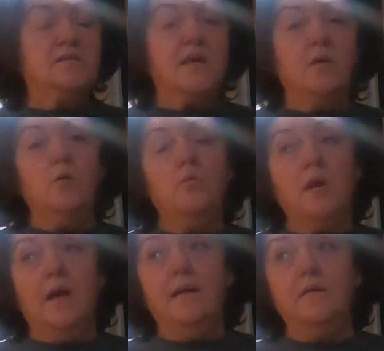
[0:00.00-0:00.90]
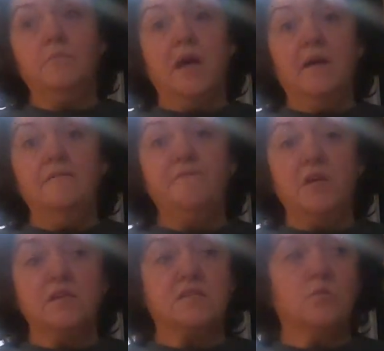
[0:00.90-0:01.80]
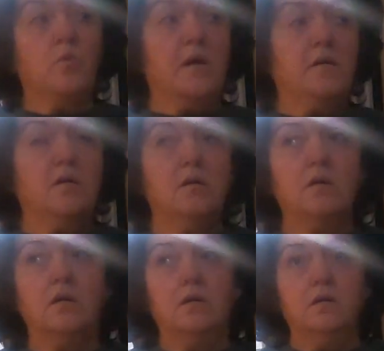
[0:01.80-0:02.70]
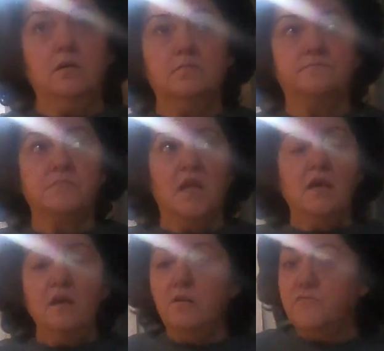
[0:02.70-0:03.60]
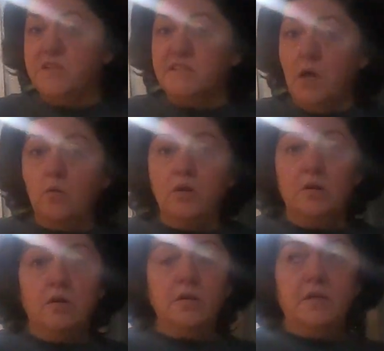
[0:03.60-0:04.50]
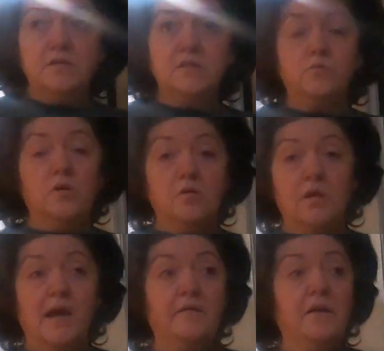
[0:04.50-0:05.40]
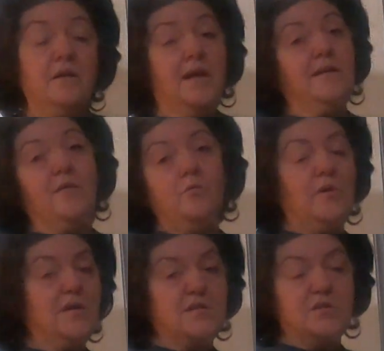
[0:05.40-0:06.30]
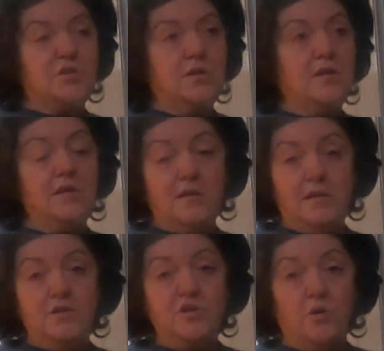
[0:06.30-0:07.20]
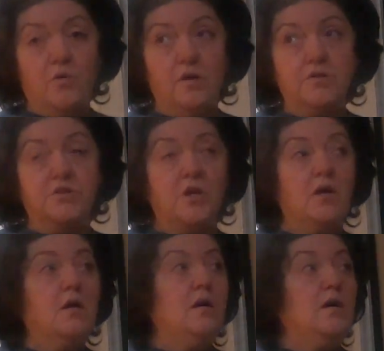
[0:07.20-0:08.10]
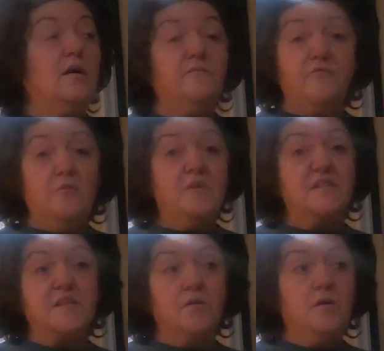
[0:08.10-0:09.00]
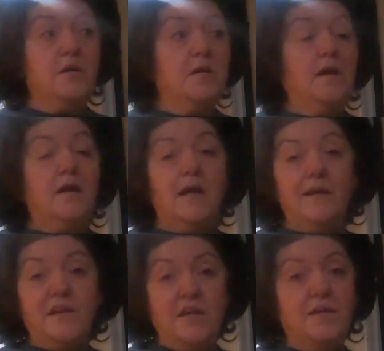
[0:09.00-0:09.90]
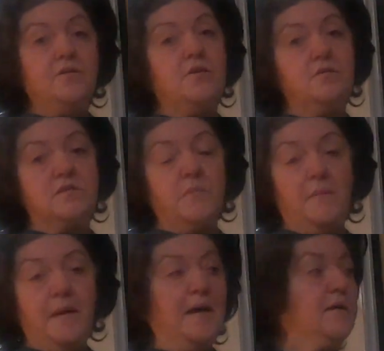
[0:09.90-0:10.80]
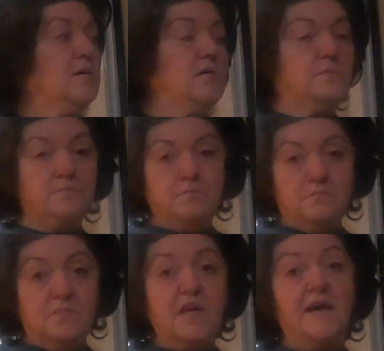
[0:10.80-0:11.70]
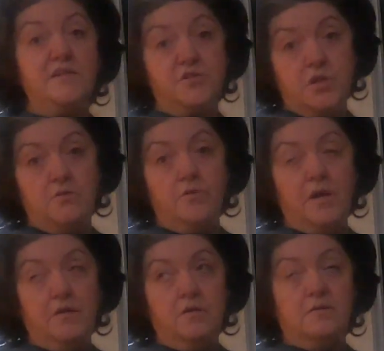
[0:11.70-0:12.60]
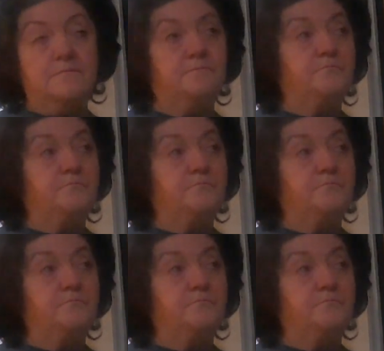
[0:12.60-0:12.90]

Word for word: So I am kind of fixed to where um, if the solar, it's real cloudy and I don't get to get any charge um, from the sun, I can use my backup gas generator.